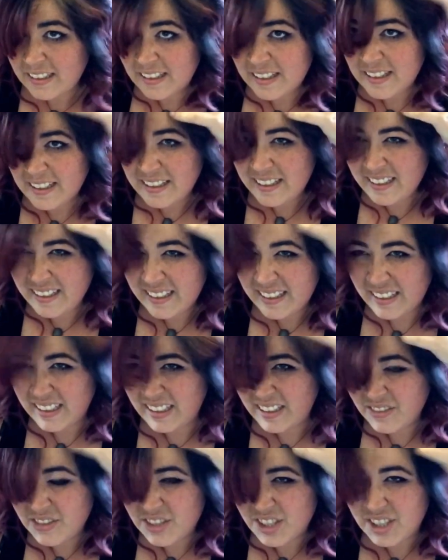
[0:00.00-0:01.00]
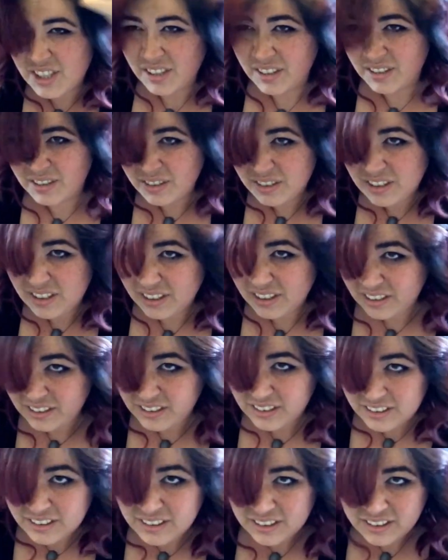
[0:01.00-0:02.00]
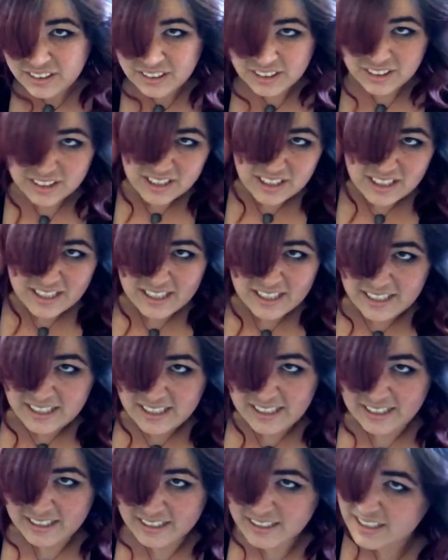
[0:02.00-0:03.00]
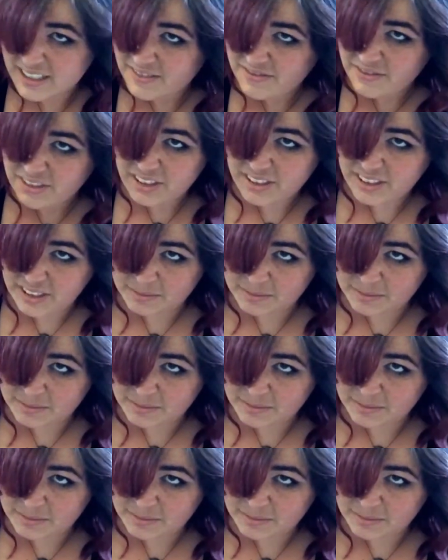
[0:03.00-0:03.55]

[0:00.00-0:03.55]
in, and it gives you instant volume.